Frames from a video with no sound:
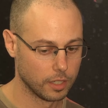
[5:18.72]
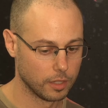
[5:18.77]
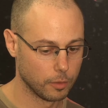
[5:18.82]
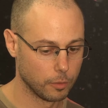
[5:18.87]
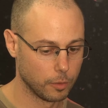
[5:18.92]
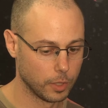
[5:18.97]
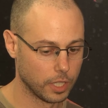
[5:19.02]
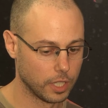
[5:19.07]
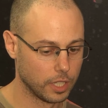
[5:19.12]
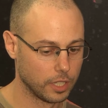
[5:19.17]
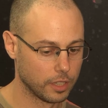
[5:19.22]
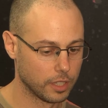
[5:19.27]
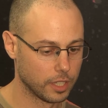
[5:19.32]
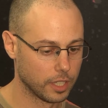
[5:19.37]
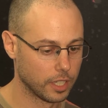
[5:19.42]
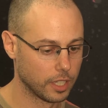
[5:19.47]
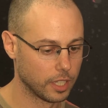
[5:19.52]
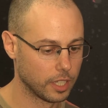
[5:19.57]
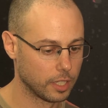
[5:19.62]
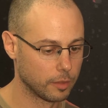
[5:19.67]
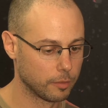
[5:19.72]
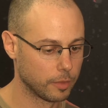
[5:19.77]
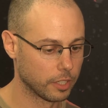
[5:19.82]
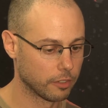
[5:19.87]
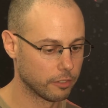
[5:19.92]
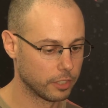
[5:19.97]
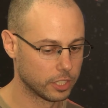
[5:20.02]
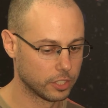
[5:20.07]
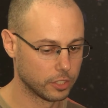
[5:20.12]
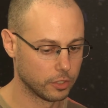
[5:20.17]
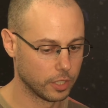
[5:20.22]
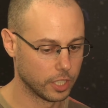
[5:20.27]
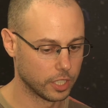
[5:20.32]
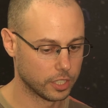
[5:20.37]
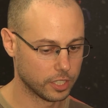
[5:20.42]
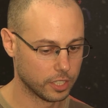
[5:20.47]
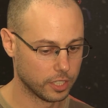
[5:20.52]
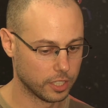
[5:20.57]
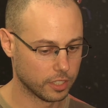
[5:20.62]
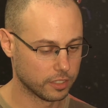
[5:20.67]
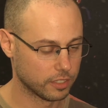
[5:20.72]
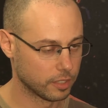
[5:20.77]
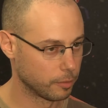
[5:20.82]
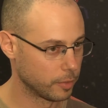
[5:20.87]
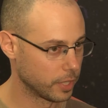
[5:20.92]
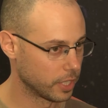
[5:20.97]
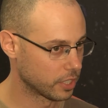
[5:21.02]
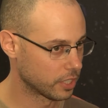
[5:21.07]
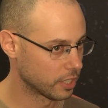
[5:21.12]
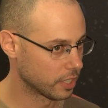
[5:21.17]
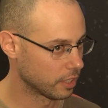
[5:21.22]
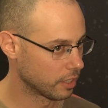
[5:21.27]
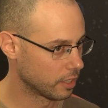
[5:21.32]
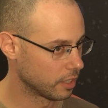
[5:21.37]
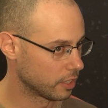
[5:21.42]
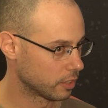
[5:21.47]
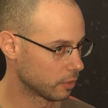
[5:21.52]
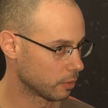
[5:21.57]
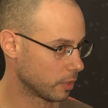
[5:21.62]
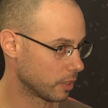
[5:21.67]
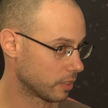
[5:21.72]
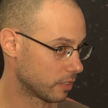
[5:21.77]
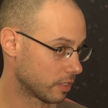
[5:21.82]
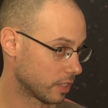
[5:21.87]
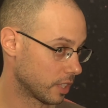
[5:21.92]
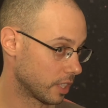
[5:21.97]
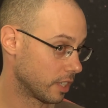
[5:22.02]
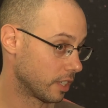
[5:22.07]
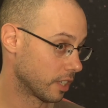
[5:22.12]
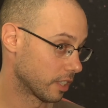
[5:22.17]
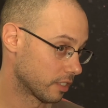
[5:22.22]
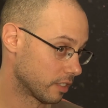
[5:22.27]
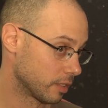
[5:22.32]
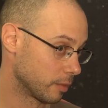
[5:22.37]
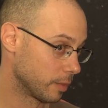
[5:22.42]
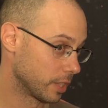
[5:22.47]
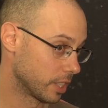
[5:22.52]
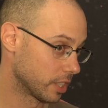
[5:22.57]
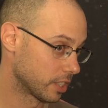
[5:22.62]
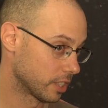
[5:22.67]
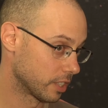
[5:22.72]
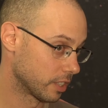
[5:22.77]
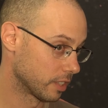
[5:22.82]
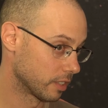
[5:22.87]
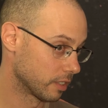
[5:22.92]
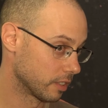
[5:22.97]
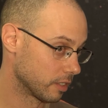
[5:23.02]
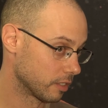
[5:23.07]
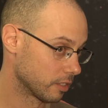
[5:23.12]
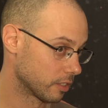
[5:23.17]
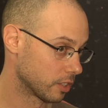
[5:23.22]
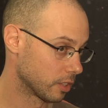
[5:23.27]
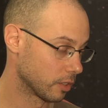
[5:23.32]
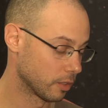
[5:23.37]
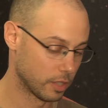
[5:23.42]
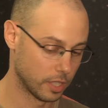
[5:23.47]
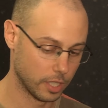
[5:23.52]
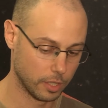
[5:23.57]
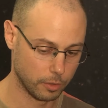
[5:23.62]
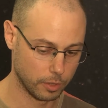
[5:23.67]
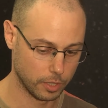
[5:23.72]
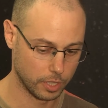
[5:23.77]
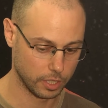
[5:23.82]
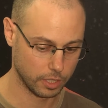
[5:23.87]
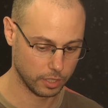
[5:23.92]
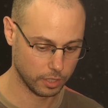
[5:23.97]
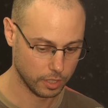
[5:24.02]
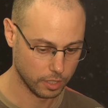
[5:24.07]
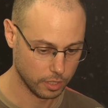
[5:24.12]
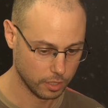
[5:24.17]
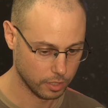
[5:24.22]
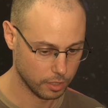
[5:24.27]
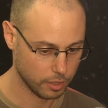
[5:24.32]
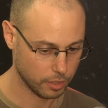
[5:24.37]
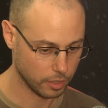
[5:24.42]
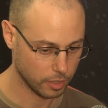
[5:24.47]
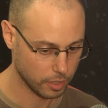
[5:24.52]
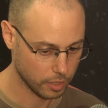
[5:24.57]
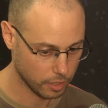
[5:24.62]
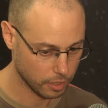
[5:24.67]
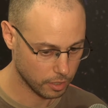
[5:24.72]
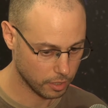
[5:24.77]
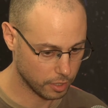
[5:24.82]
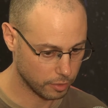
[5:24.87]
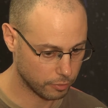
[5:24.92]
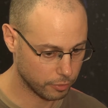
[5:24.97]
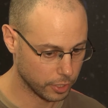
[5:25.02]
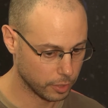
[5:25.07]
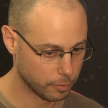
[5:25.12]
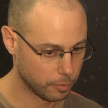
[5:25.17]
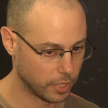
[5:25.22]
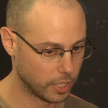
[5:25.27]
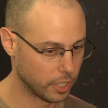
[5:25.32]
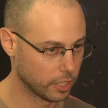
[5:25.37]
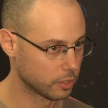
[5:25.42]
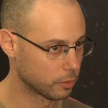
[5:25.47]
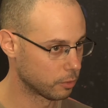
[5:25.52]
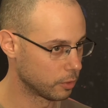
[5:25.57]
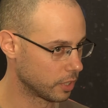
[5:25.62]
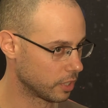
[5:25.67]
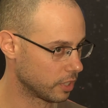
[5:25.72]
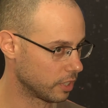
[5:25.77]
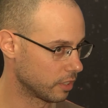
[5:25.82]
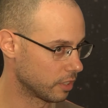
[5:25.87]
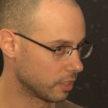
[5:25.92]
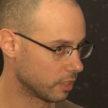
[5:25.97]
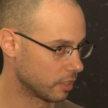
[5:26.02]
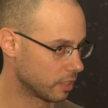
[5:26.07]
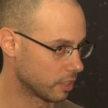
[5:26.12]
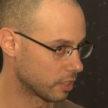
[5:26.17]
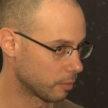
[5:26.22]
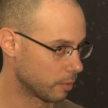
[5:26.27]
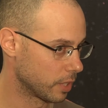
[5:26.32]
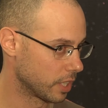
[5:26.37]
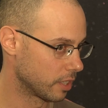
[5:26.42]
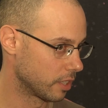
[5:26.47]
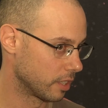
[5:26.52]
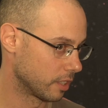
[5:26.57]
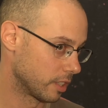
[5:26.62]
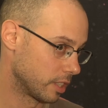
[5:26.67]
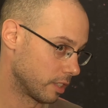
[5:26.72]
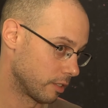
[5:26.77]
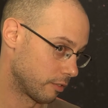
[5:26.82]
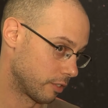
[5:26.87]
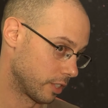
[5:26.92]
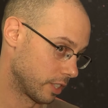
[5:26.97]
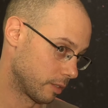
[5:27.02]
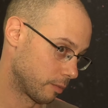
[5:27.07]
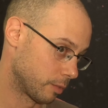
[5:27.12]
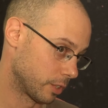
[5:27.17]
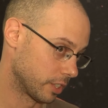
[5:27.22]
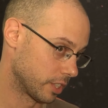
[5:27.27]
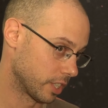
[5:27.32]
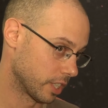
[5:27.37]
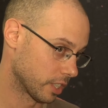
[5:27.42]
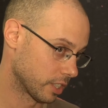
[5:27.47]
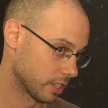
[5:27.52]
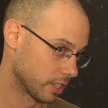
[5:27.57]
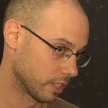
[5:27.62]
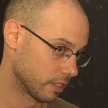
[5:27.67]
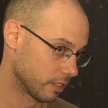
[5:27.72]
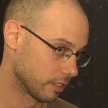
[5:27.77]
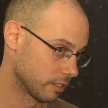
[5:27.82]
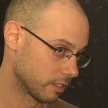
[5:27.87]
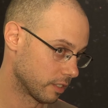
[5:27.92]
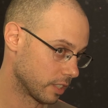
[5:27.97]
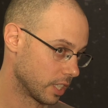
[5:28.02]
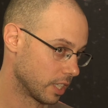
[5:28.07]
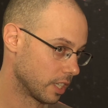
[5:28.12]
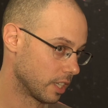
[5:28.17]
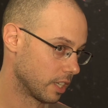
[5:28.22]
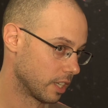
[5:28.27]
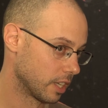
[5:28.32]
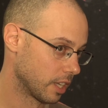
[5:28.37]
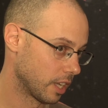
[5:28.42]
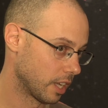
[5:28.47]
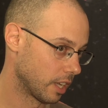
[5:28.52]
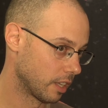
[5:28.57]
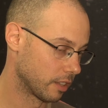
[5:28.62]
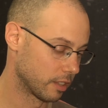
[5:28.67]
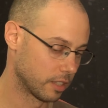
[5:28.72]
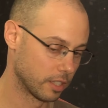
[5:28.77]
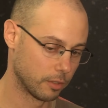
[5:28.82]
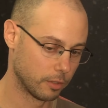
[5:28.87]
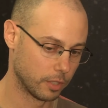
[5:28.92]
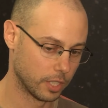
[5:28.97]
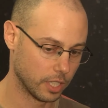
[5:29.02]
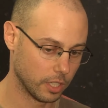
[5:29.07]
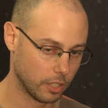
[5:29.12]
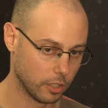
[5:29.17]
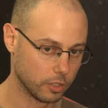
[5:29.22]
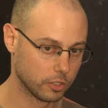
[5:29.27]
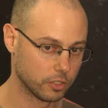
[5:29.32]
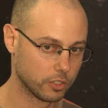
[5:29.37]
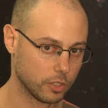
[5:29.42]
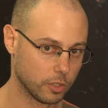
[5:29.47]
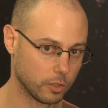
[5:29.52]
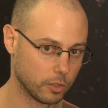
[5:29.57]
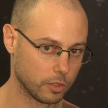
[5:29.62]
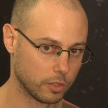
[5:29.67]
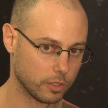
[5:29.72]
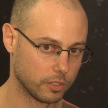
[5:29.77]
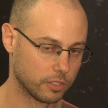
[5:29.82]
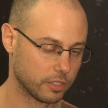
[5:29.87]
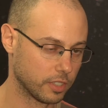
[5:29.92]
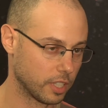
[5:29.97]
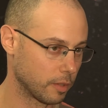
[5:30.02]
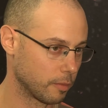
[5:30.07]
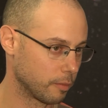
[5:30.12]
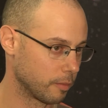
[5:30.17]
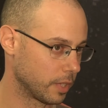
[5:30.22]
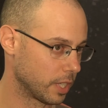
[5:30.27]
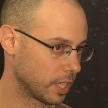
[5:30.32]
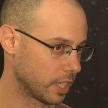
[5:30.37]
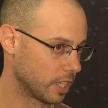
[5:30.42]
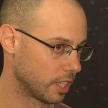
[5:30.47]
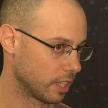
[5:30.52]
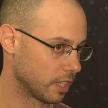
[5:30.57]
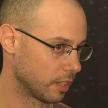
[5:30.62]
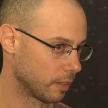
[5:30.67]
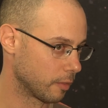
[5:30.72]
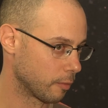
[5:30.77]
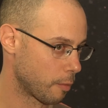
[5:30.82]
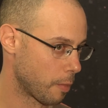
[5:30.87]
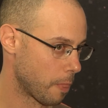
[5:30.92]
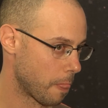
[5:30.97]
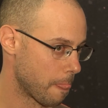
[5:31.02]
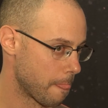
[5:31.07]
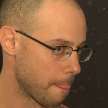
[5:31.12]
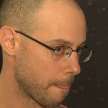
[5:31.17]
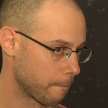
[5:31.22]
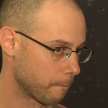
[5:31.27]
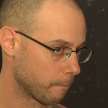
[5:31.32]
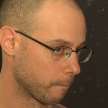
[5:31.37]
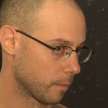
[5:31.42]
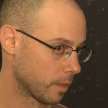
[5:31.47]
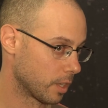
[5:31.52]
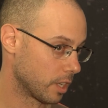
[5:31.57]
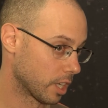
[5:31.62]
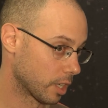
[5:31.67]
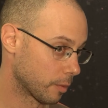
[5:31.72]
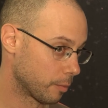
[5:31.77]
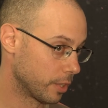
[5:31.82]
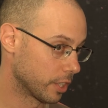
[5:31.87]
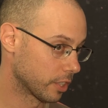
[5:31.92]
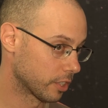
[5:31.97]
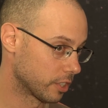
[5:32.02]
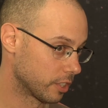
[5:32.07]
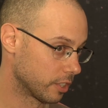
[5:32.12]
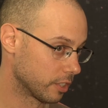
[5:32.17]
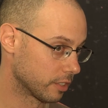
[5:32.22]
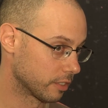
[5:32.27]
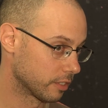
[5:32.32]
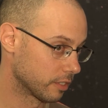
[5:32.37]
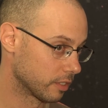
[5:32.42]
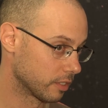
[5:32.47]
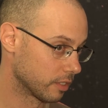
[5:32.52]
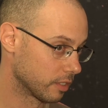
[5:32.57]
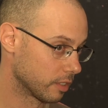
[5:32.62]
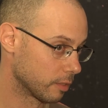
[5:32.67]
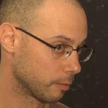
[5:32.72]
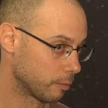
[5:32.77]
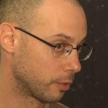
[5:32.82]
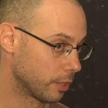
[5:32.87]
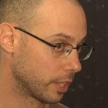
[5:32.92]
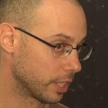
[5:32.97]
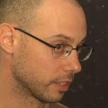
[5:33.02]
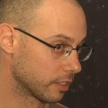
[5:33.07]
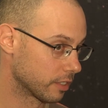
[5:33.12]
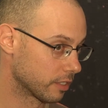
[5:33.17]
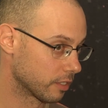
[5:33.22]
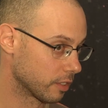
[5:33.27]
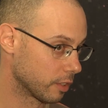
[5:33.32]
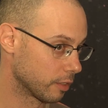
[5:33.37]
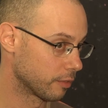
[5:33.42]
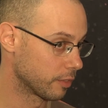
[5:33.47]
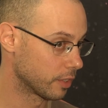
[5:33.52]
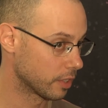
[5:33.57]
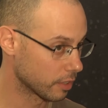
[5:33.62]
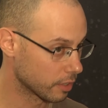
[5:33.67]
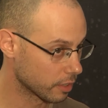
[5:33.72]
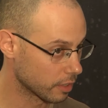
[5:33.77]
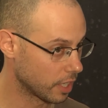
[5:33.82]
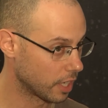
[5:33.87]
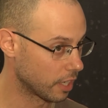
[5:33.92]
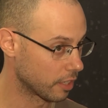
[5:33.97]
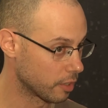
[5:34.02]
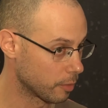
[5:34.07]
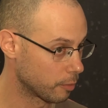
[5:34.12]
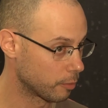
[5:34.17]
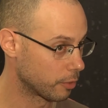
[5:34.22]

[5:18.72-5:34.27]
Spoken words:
Well, in my graduation exhibition, this was an exhibition. So there were different parts were displayed in different projections, and there were also some like pictures, prints of other